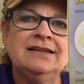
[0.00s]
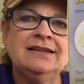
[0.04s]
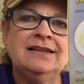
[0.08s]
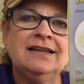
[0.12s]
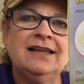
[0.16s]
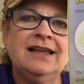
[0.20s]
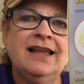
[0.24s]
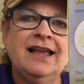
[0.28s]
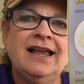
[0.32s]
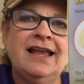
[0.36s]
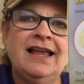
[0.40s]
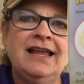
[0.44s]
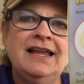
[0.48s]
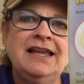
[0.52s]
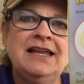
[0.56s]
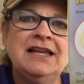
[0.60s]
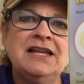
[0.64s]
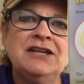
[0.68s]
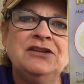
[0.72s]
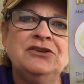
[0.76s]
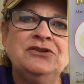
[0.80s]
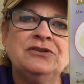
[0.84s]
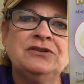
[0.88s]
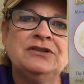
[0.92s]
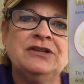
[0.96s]
Okay,
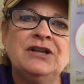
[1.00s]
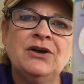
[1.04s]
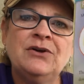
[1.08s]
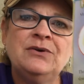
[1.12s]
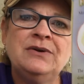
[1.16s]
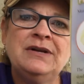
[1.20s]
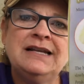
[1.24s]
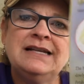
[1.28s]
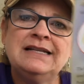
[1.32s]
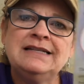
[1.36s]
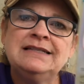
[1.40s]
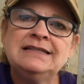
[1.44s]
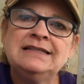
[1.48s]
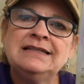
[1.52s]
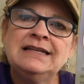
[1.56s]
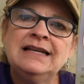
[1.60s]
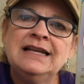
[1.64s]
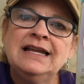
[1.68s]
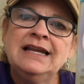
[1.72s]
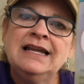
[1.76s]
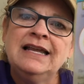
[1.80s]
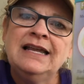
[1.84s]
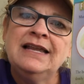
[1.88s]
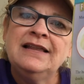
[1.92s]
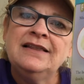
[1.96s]
and you'll notice
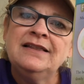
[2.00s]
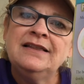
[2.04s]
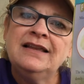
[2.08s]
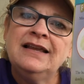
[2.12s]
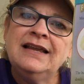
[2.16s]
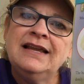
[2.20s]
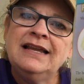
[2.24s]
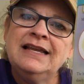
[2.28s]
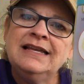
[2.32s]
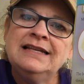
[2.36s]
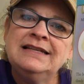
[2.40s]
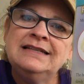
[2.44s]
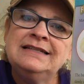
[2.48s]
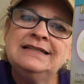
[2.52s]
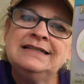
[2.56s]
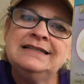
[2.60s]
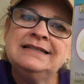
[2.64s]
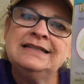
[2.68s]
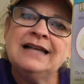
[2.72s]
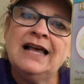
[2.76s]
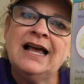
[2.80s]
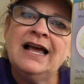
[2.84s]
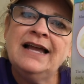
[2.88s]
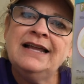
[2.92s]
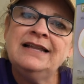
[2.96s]

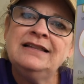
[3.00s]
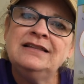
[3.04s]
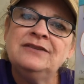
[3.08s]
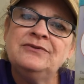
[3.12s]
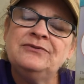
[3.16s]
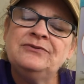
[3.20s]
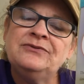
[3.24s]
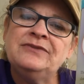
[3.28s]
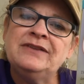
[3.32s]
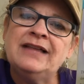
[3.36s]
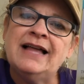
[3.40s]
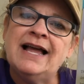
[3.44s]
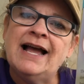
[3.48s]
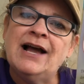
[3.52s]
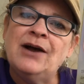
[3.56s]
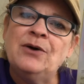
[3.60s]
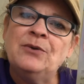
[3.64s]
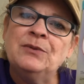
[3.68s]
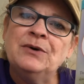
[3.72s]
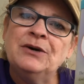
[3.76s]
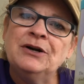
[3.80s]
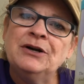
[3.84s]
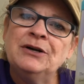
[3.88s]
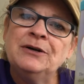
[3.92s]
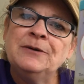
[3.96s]
inside the
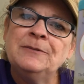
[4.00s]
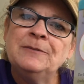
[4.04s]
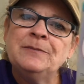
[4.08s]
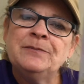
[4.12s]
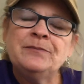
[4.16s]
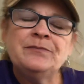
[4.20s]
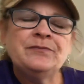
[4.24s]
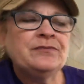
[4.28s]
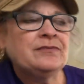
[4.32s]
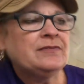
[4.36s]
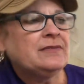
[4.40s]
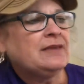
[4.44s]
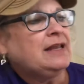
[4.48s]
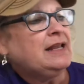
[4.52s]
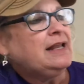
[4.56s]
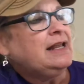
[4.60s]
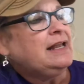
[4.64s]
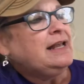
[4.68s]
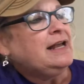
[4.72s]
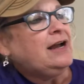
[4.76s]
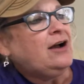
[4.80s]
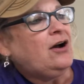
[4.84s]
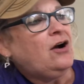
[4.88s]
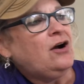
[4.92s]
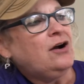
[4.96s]
flower
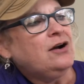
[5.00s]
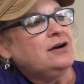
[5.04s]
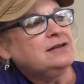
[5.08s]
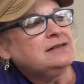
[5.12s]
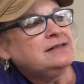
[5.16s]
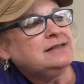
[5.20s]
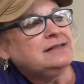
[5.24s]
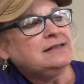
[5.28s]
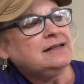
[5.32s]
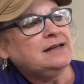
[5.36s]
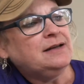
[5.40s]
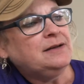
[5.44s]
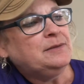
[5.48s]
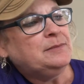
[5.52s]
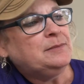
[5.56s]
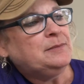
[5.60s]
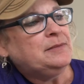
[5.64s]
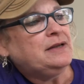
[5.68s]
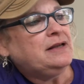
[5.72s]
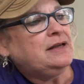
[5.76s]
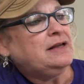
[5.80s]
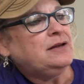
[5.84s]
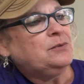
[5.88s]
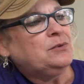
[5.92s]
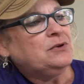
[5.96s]
are some,
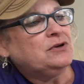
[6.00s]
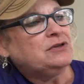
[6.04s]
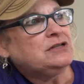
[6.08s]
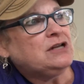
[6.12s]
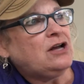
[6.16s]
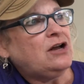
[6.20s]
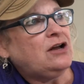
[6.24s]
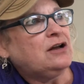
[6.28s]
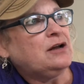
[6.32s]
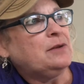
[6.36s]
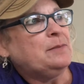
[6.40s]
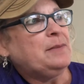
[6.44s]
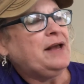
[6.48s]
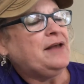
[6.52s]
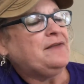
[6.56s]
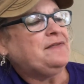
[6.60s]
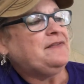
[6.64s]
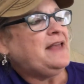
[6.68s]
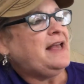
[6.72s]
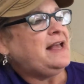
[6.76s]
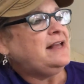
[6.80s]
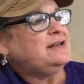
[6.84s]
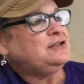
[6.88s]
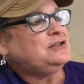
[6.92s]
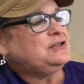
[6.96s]
we'll talk about
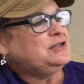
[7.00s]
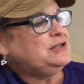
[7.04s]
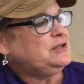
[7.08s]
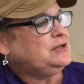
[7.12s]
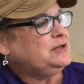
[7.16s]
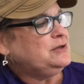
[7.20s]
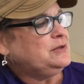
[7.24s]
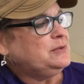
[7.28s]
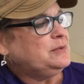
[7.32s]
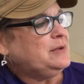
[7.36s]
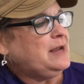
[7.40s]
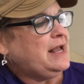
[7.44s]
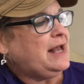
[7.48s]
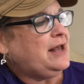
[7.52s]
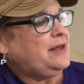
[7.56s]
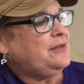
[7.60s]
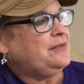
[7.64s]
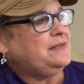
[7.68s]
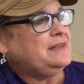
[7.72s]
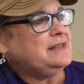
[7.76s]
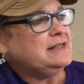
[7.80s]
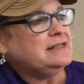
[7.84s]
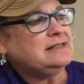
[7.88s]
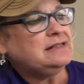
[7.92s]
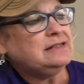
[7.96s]
that too, how
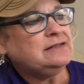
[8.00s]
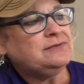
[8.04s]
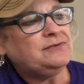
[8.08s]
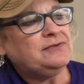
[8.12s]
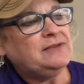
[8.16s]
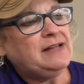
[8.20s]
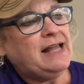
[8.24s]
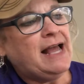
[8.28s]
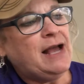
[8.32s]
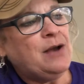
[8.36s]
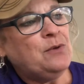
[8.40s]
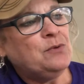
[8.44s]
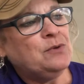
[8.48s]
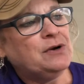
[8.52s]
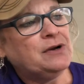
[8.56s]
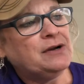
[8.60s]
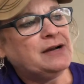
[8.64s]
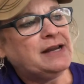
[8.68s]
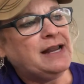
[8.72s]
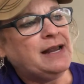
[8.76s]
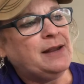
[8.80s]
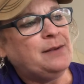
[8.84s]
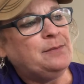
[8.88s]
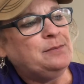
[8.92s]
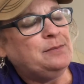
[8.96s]
this flower
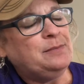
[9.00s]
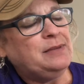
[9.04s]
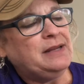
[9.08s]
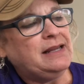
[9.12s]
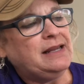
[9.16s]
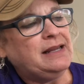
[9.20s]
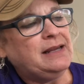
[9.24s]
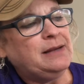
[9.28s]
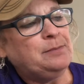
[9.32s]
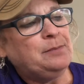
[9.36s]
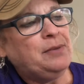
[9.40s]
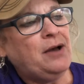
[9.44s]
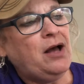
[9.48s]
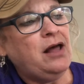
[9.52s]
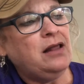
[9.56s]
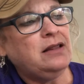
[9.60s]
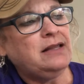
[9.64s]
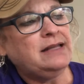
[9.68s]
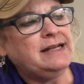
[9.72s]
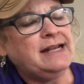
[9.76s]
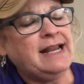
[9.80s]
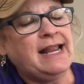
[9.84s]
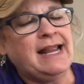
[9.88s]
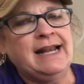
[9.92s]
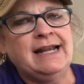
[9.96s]
can be
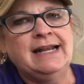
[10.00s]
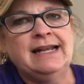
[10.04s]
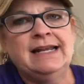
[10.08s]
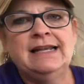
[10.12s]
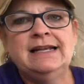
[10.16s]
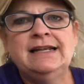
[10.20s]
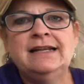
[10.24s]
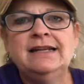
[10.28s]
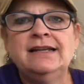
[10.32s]
pollinated